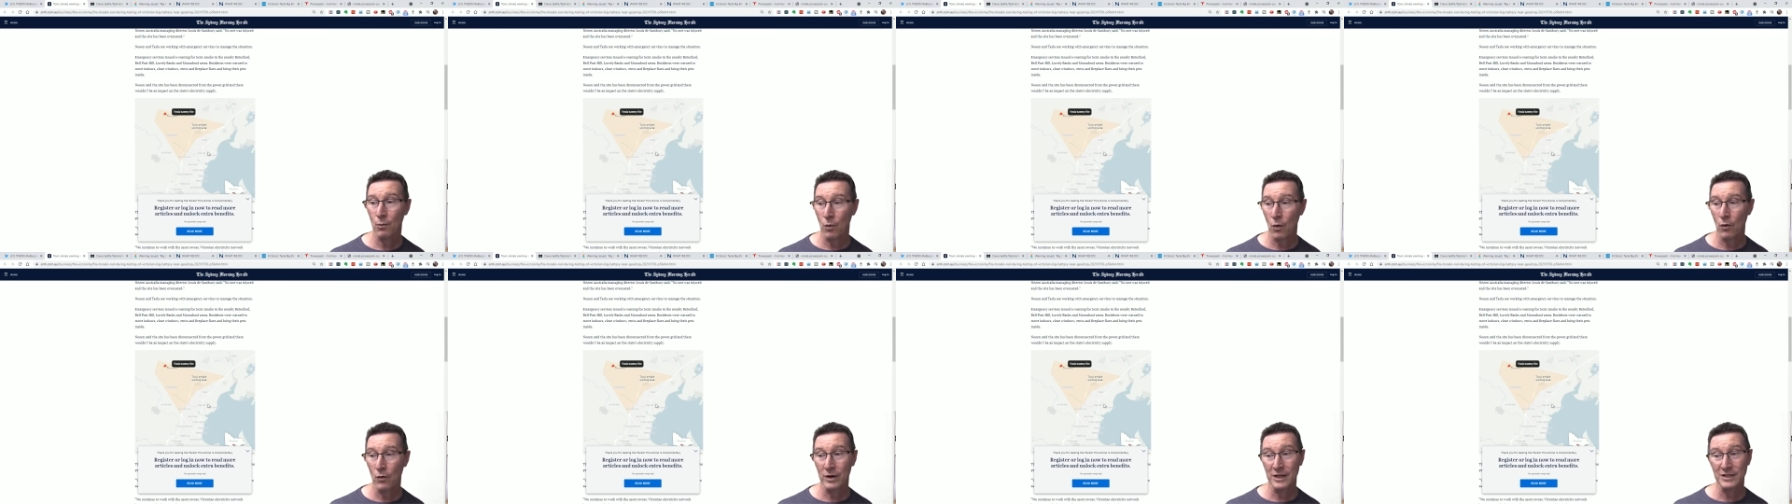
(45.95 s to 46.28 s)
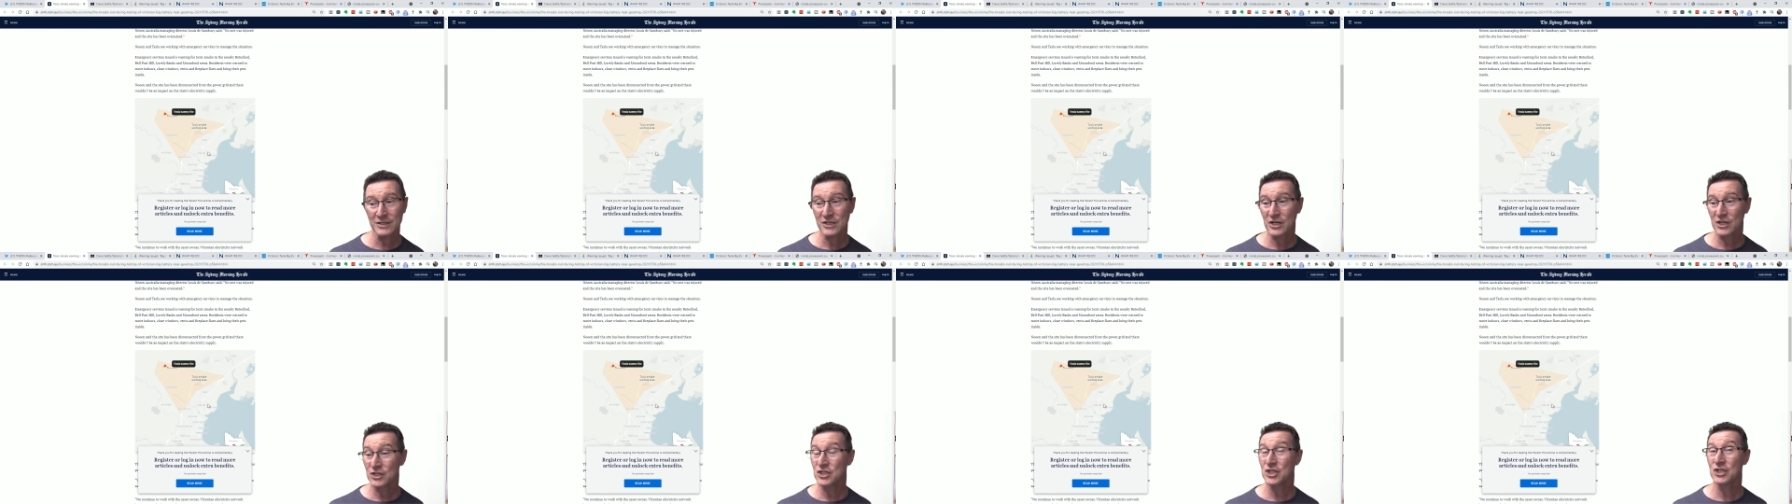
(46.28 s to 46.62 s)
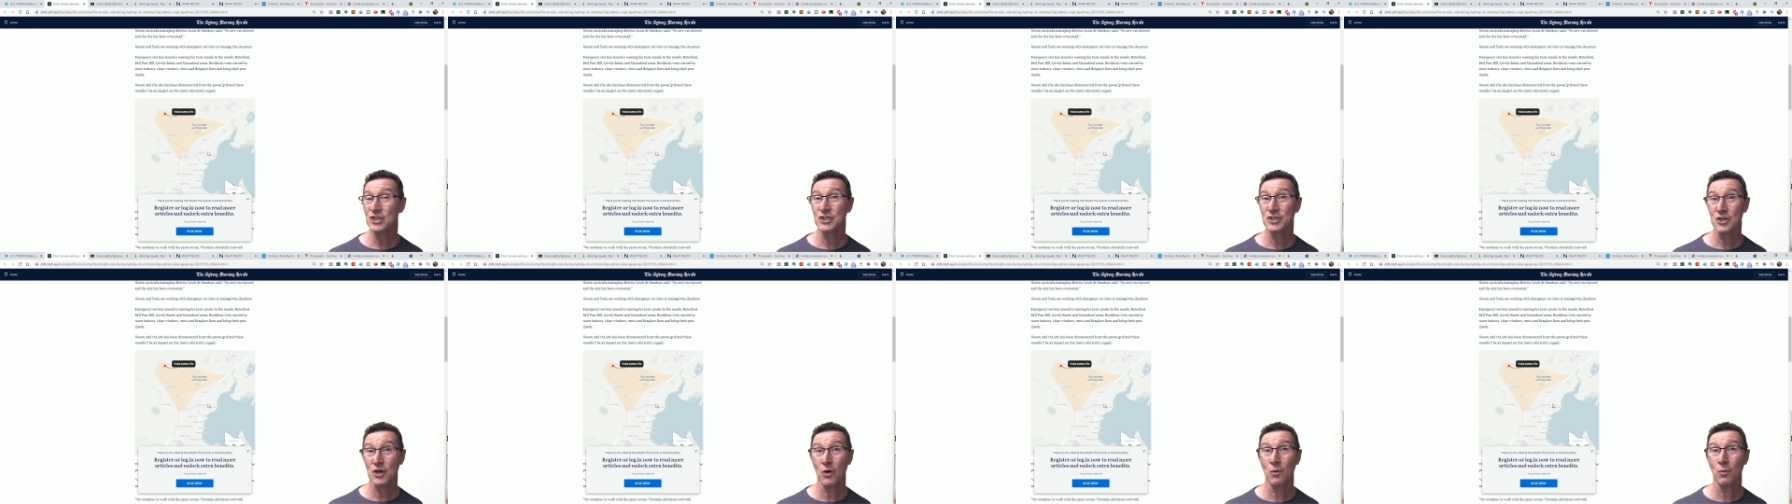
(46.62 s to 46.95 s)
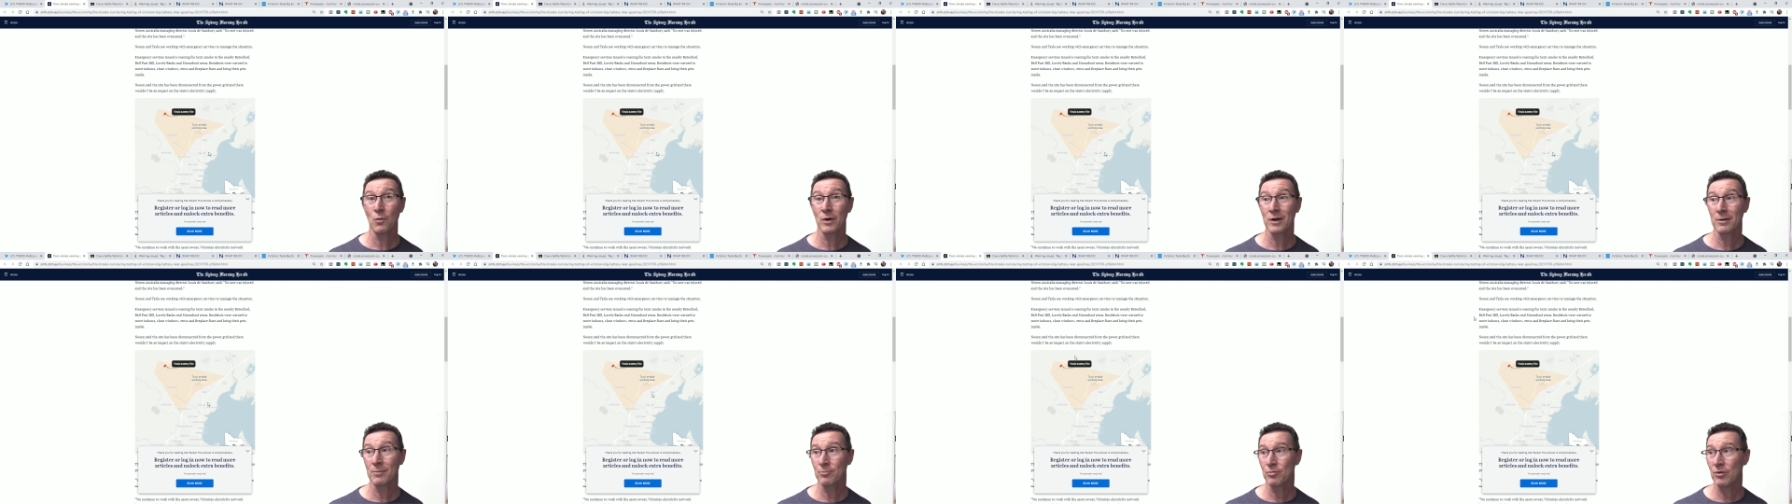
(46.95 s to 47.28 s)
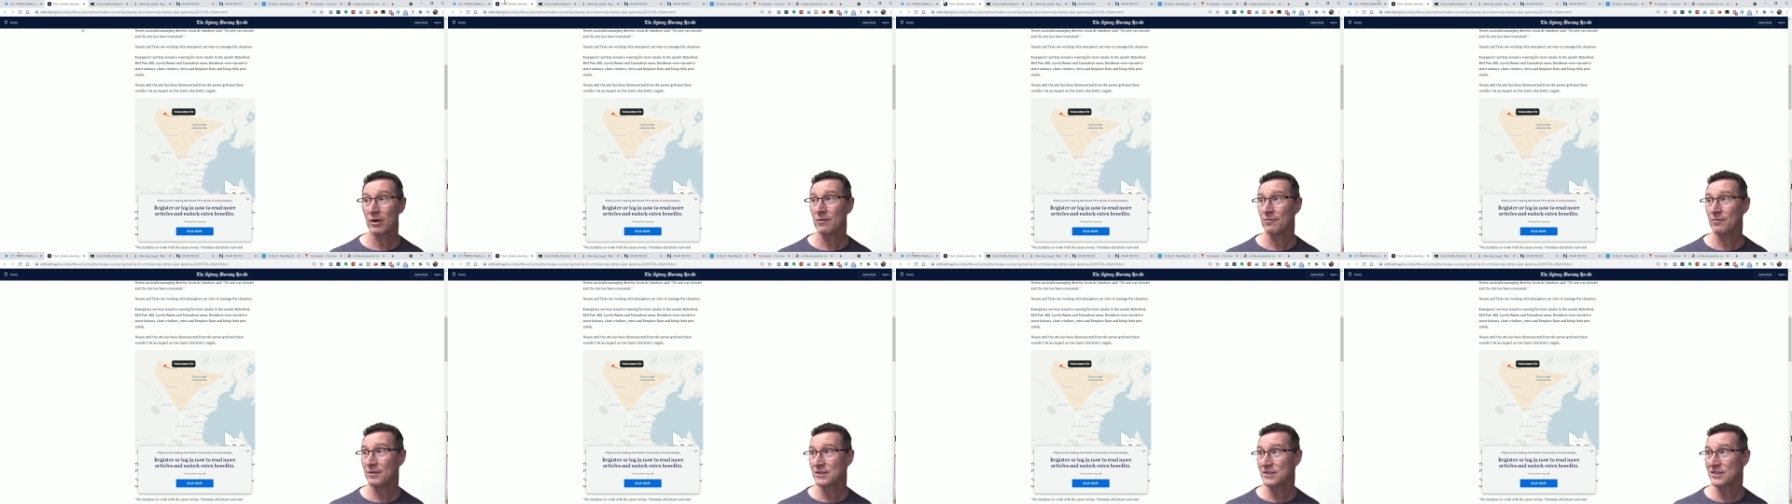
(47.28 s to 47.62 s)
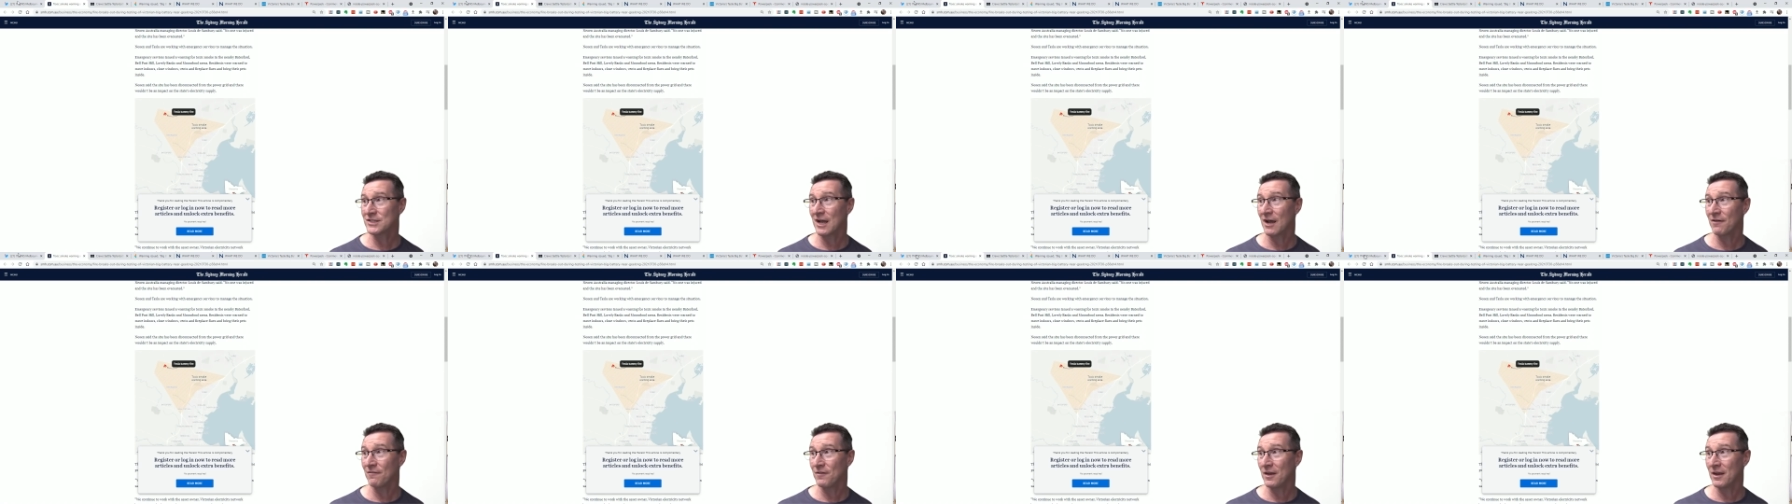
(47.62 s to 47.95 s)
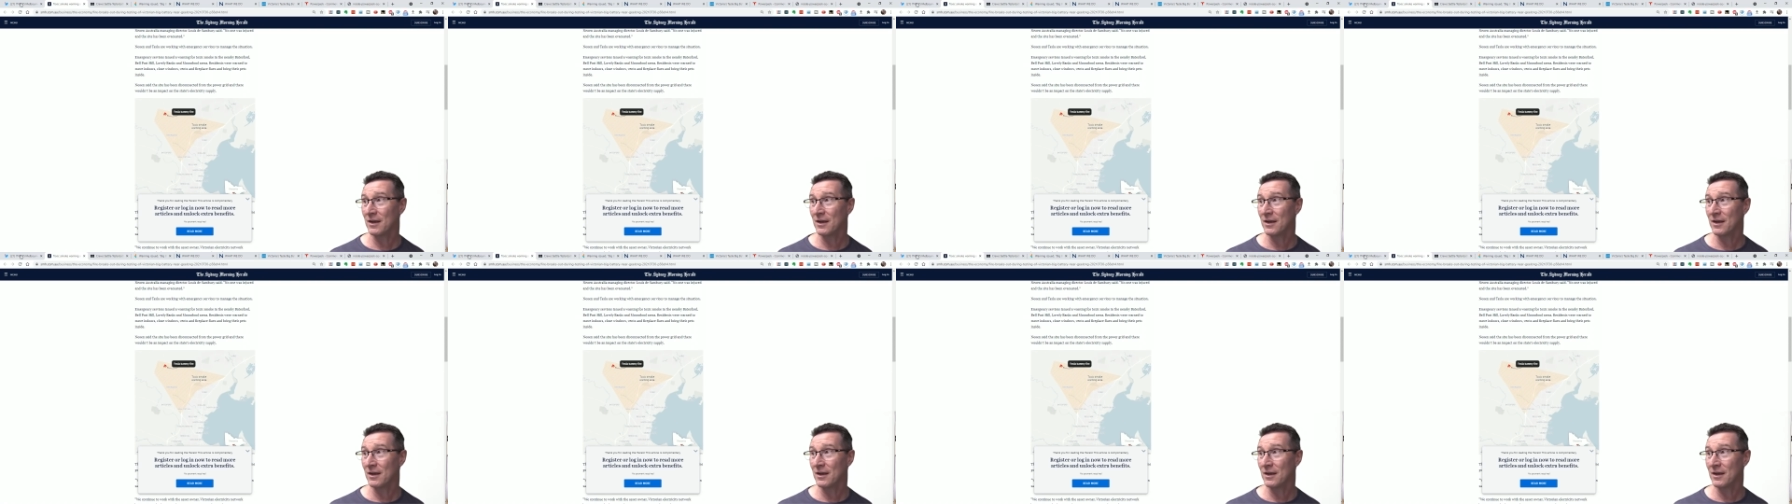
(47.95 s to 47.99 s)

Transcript: warnings because you don't want to breathe this stuff